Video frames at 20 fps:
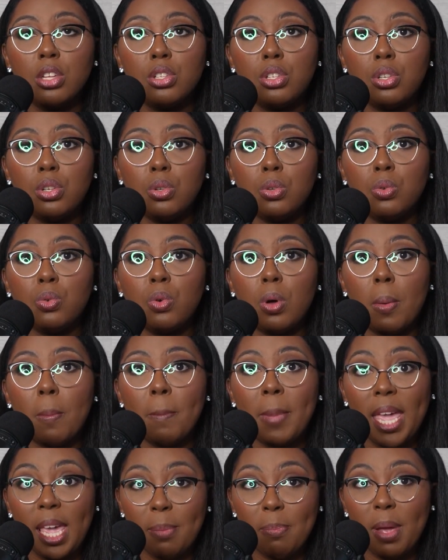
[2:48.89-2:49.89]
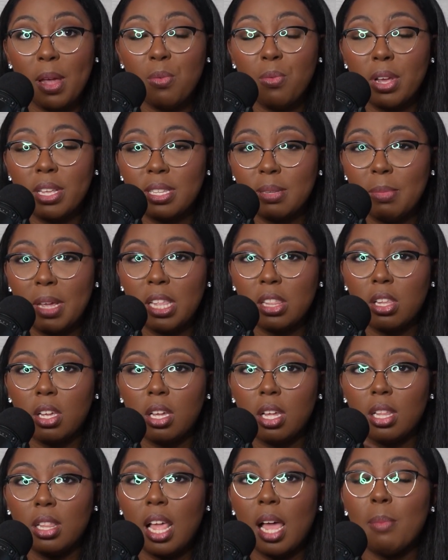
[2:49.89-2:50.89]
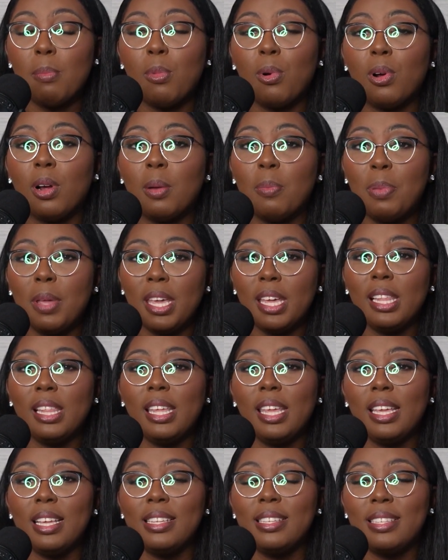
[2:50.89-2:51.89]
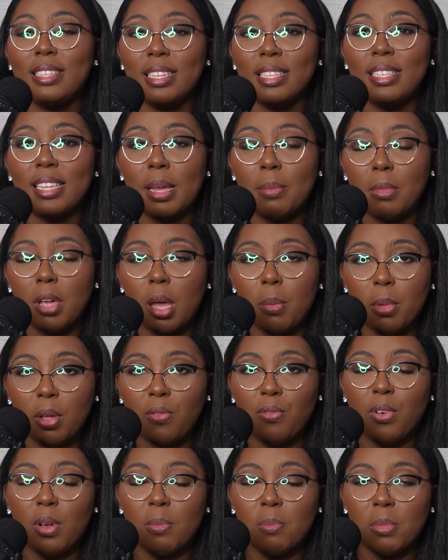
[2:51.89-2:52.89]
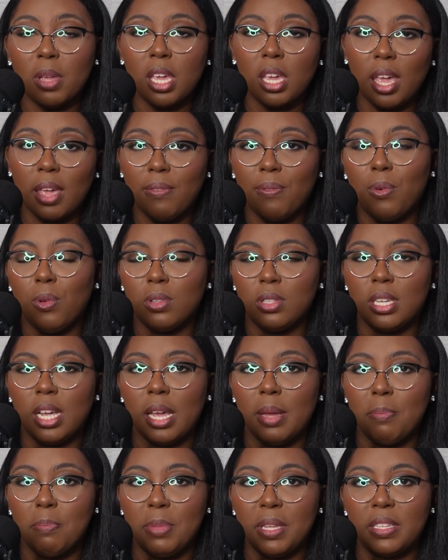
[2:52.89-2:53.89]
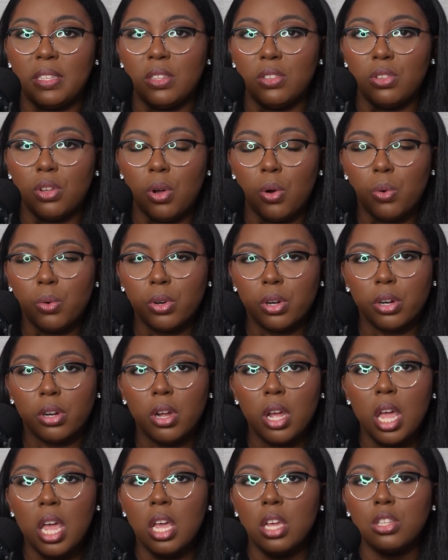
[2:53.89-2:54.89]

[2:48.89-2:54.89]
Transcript: to make my resume look a lot more appealing since I'm coming from being a full-time business owner.